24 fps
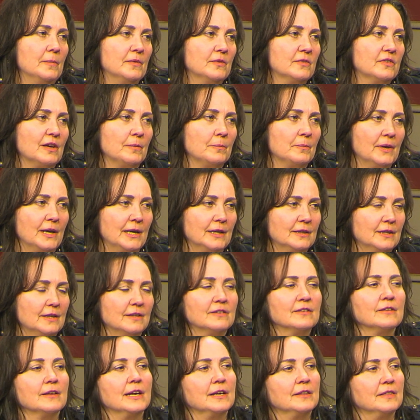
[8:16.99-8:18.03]
It's something like that's
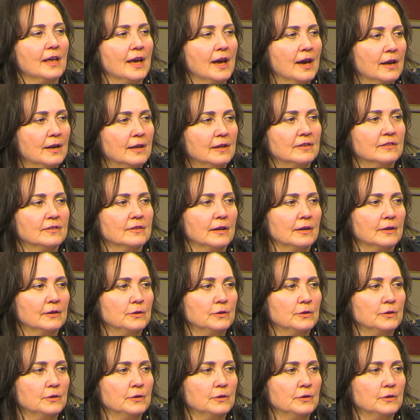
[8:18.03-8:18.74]
like that. It's like